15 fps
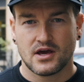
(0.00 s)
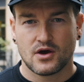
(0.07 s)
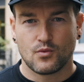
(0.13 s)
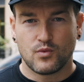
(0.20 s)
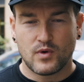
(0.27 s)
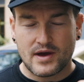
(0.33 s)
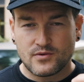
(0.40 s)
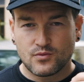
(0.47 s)

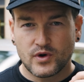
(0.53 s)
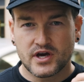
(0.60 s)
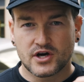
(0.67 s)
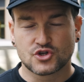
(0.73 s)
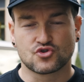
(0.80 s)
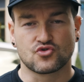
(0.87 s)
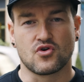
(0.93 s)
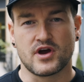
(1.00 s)
when we are
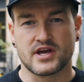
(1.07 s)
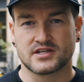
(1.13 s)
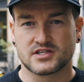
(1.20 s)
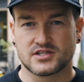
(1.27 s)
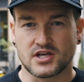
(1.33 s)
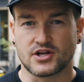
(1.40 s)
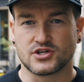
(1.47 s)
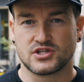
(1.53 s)
trying
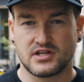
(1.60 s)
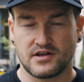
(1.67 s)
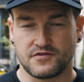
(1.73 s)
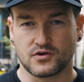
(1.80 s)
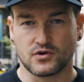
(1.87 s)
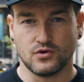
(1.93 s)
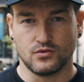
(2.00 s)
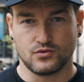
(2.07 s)
such
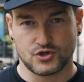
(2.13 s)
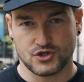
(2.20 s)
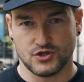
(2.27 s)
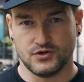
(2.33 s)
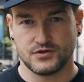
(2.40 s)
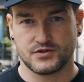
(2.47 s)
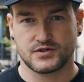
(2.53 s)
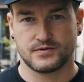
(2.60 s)
difficult
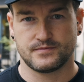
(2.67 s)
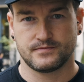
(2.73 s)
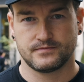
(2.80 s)
shots.